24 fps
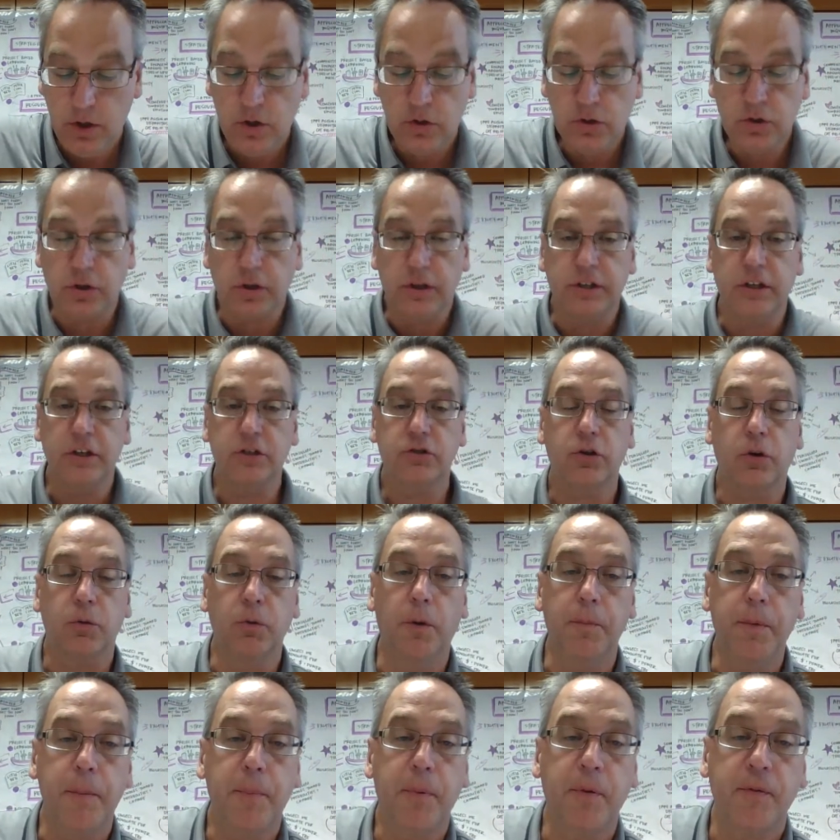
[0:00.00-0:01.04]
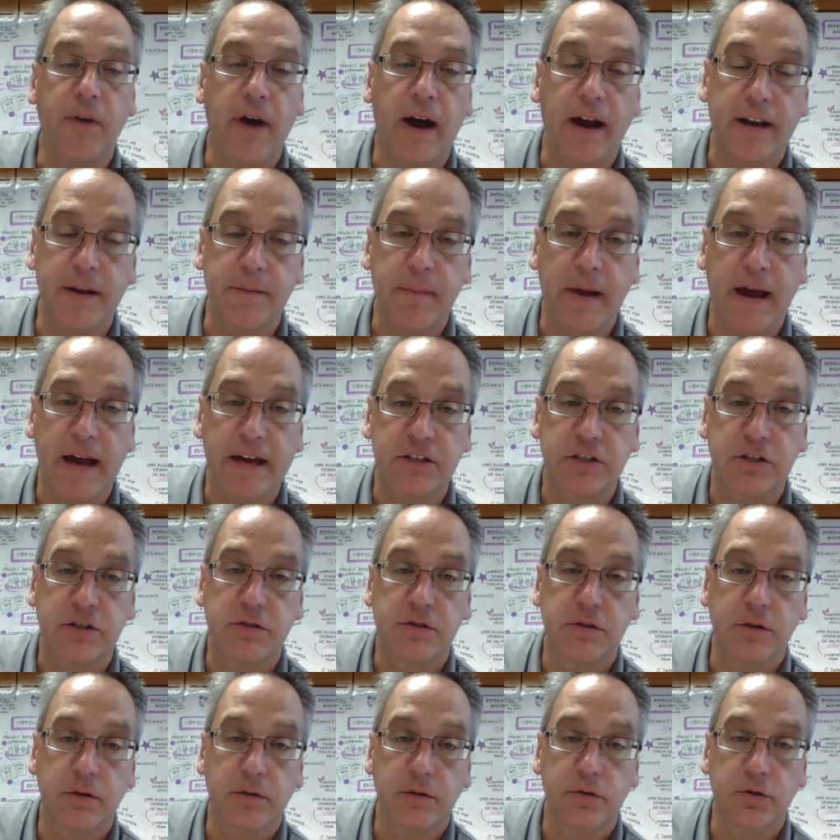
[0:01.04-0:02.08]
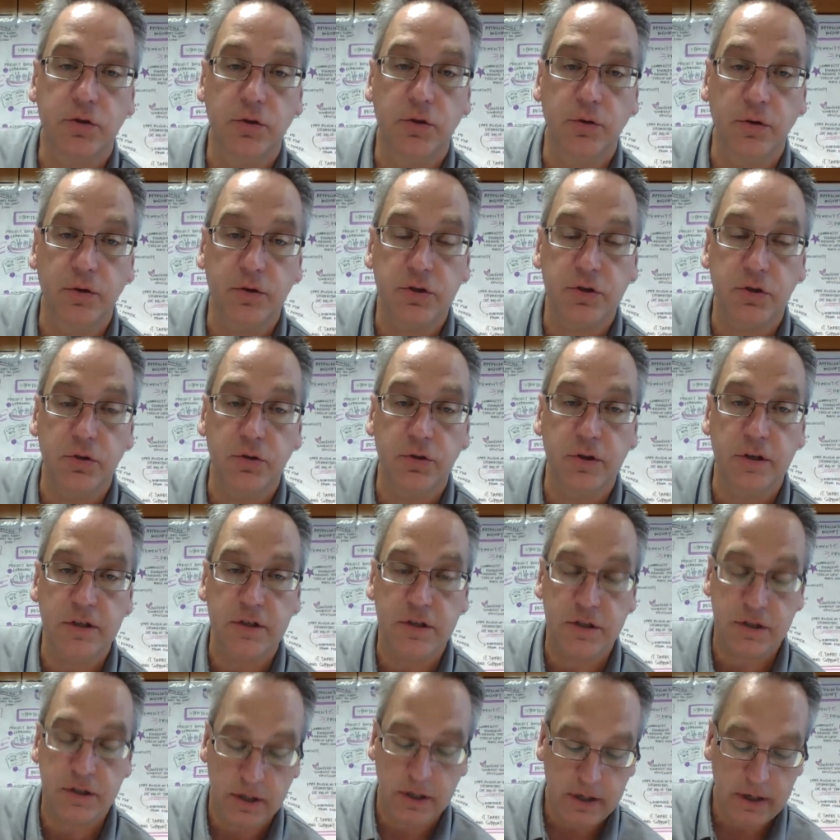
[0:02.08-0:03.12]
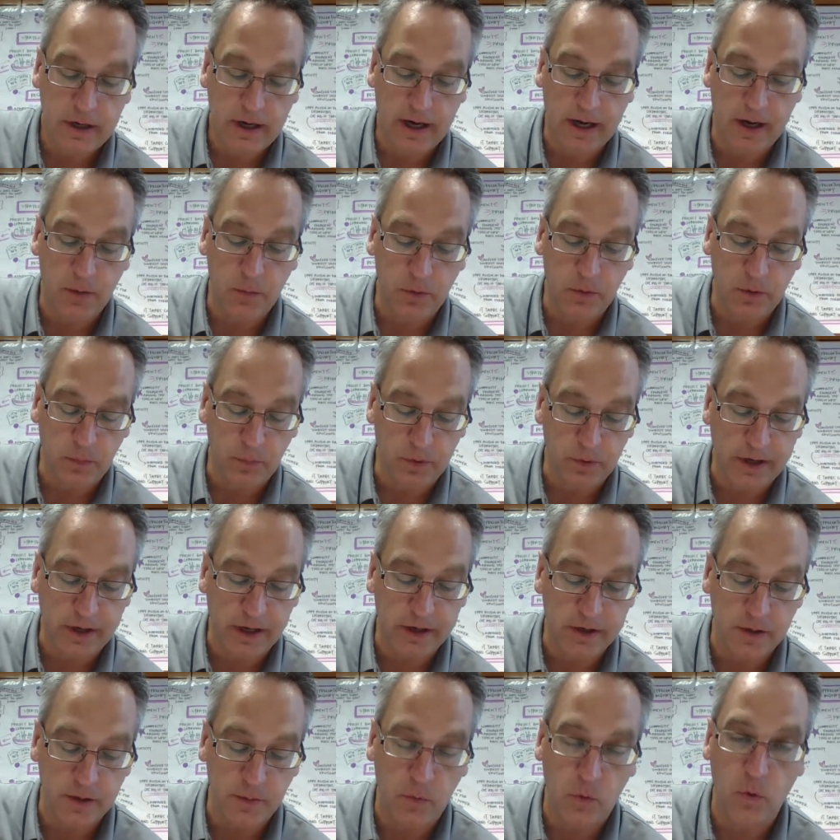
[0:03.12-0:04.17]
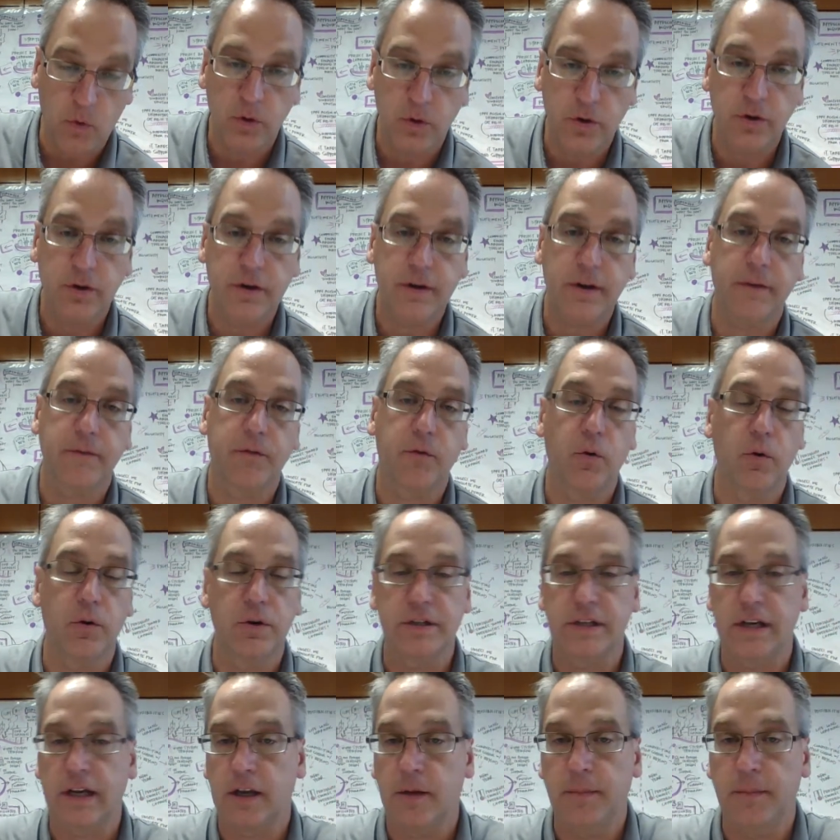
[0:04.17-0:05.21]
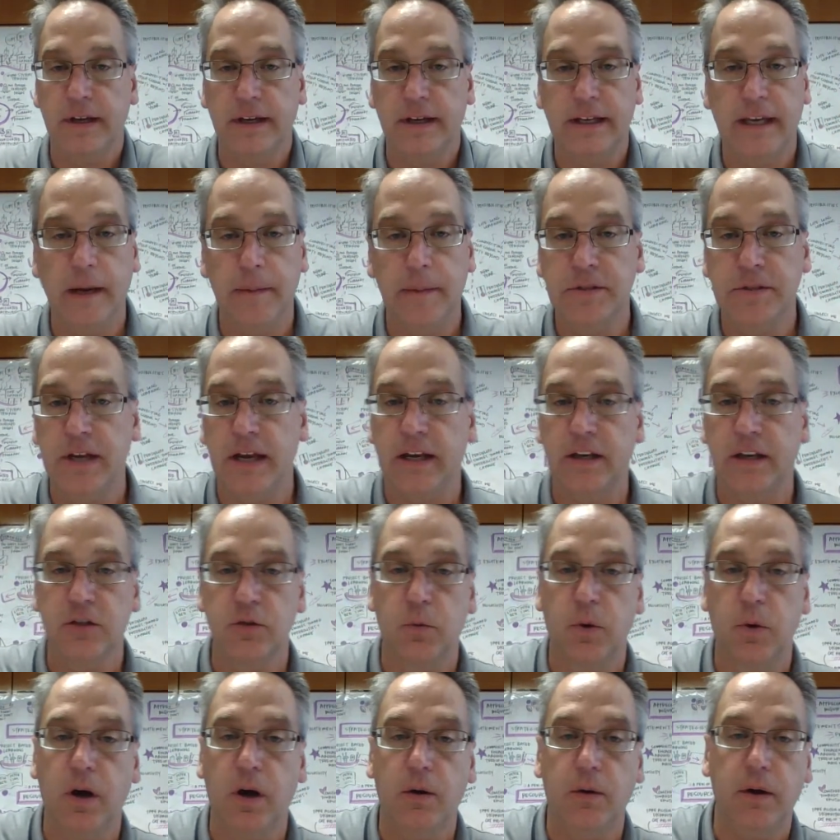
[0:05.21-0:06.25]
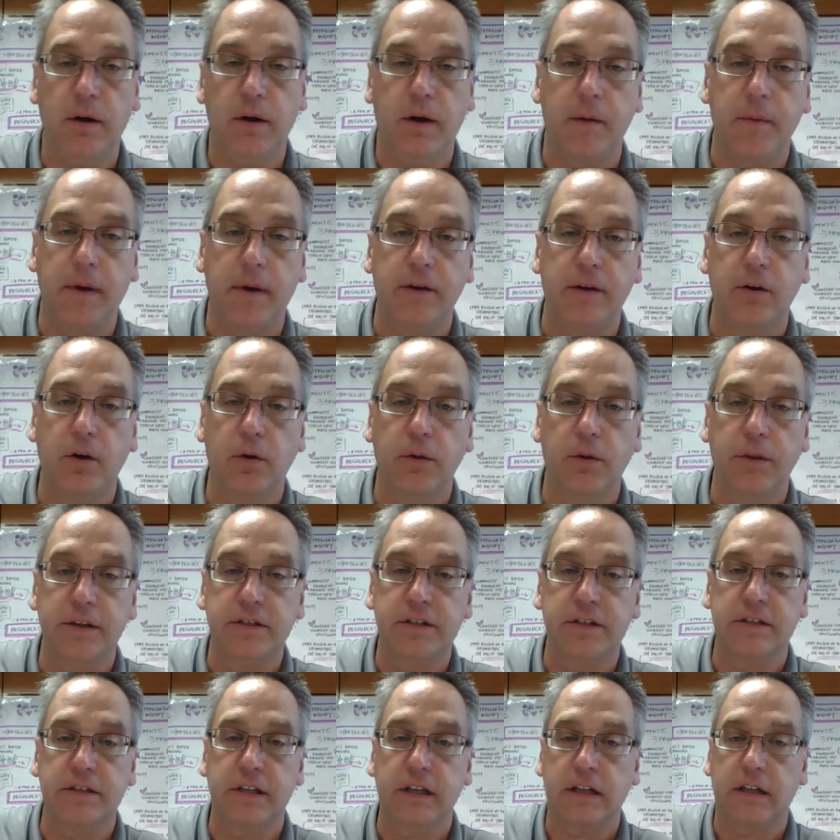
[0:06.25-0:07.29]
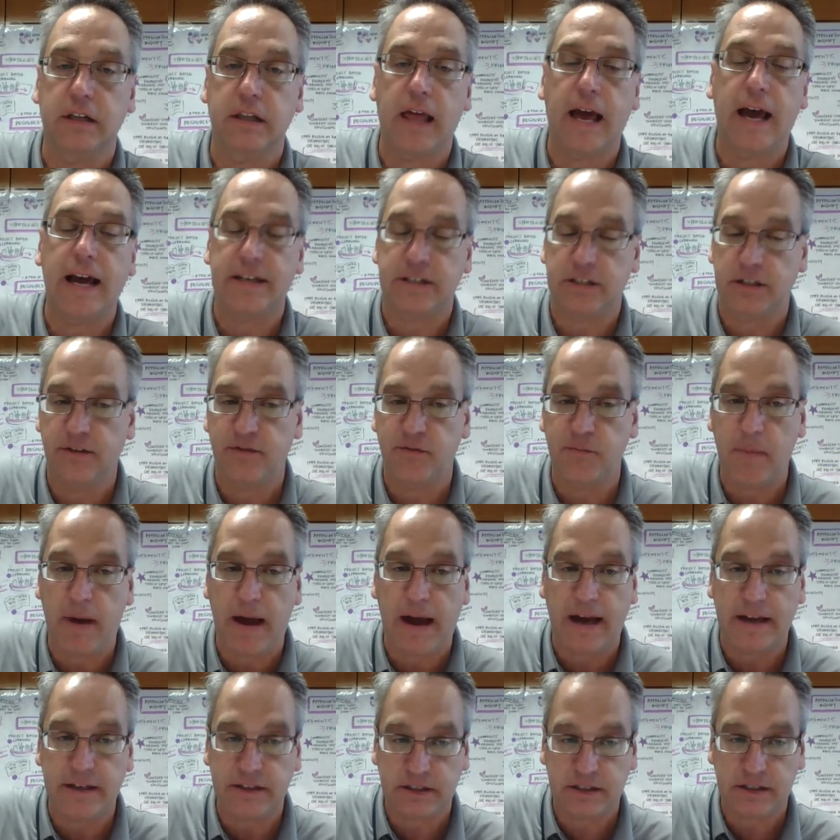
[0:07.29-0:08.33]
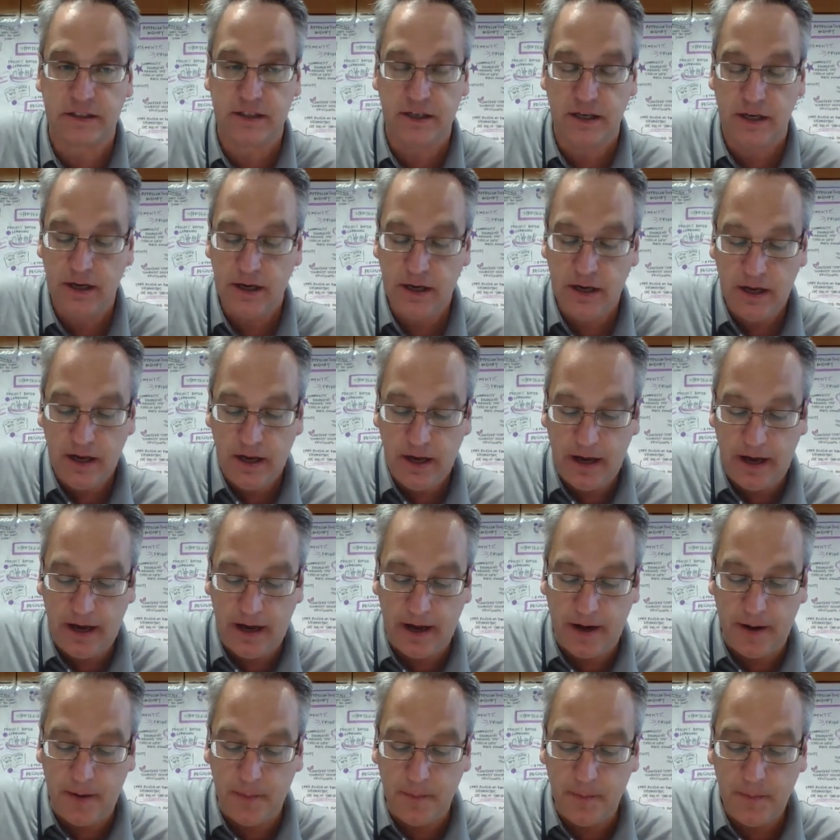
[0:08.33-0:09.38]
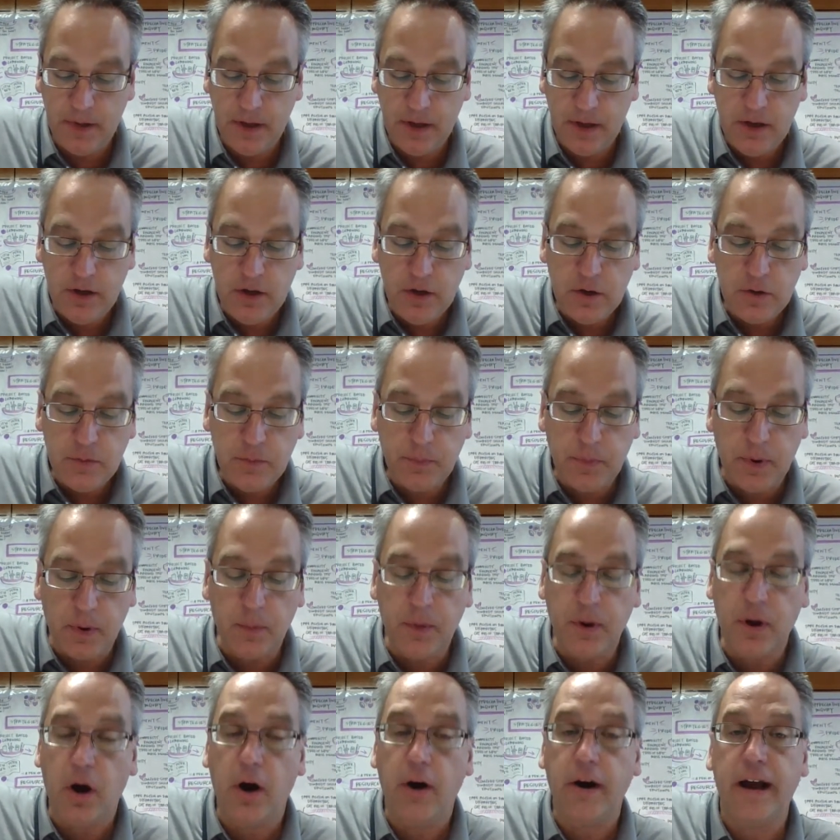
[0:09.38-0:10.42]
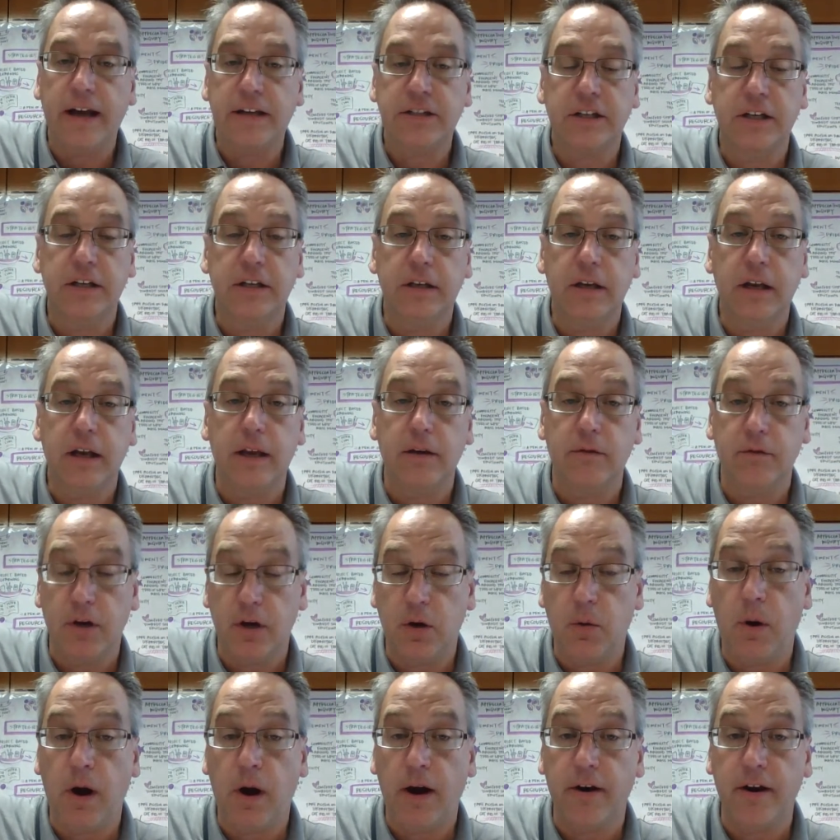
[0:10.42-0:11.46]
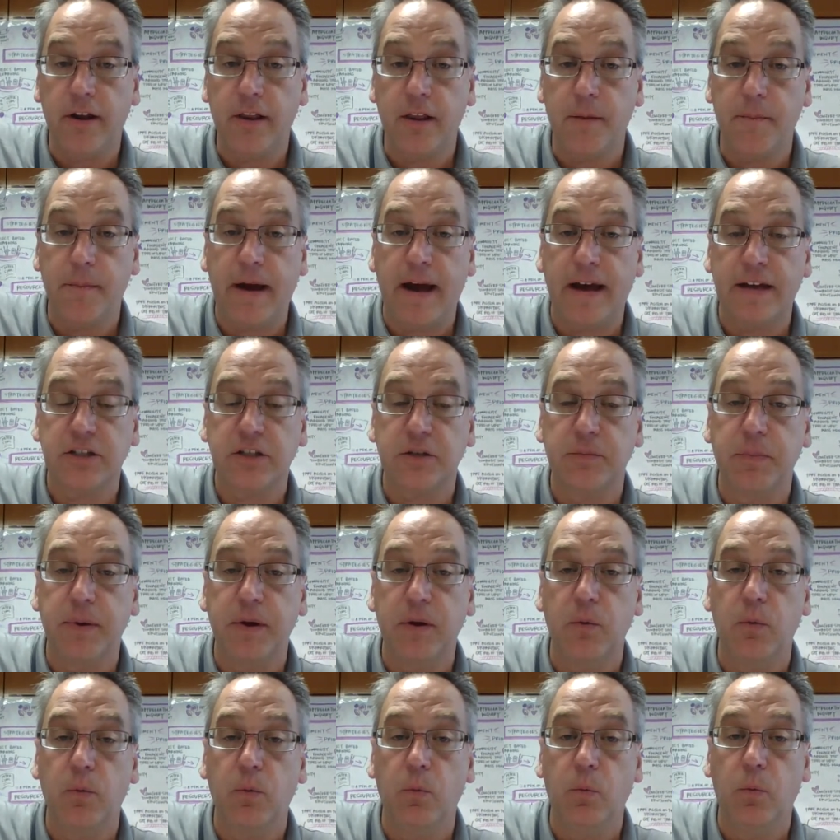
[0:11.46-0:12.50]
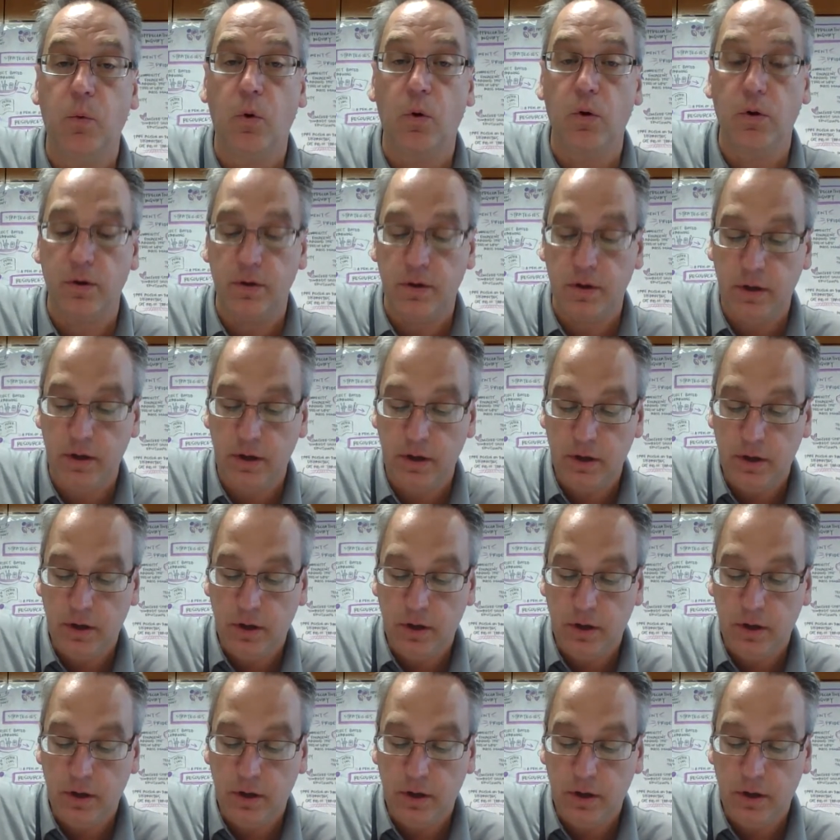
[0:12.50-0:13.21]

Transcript: So the district will be providing masks to the students. Uh, we're, we're, getting them ordered. Of course, that can be a keepsake as well. I, um, I know this is the class of masks, um, but we are asking and requiring that masks be worn